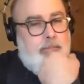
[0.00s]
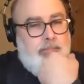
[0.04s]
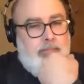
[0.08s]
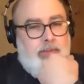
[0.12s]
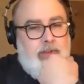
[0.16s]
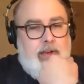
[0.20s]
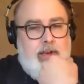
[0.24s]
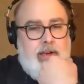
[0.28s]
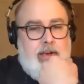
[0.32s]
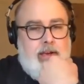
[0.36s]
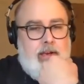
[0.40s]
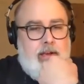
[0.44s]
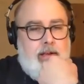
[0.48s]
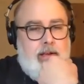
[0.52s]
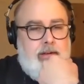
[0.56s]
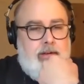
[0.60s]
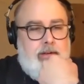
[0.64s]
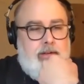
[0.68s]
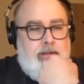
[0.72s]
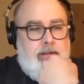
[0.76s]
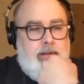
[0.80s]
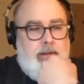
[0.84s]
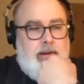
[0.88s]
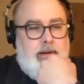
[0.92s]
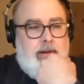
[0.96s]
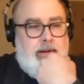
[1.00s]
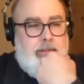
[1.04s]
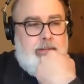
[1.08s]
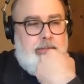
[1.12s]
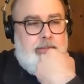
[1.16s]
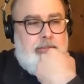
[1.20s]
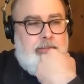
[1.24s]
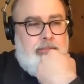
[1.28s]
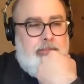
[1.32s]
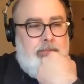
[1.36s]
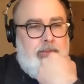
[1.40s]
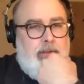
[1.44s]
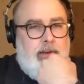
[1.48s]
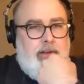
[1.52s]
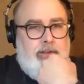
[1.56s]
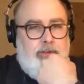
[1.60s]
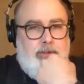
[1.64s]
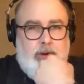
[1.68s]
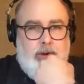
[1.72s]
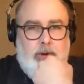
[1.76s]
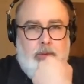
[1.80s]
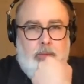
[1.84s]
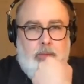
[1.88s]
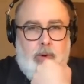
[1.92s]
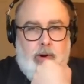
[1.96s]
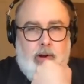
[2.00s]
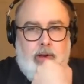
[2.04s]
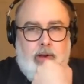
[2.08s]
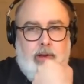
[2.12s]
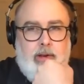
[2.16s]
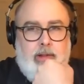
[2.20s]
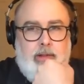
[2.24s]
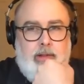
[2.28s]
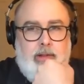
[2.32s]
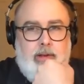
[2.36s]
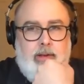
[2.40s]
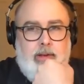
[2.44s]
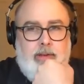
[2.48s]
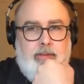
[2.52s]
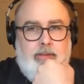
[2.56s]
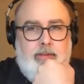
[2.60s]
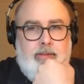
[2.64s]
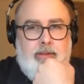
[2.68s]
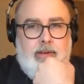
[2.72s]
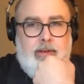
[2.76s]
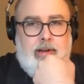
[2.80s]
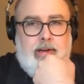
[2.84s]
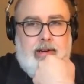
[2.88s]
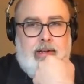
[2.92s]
and I started working on this